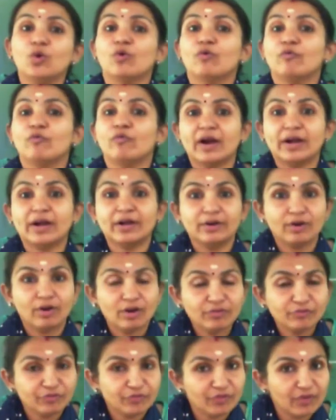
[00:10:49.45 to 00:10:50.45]

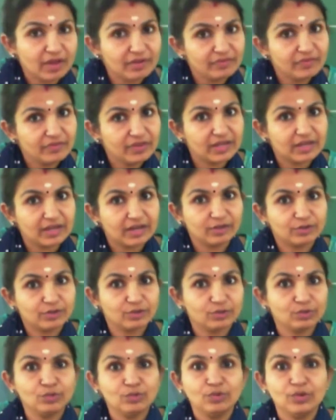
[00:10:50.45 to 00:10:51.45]
105 we can
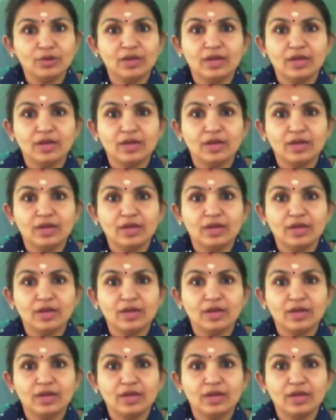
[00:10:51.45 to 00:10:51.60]
draw,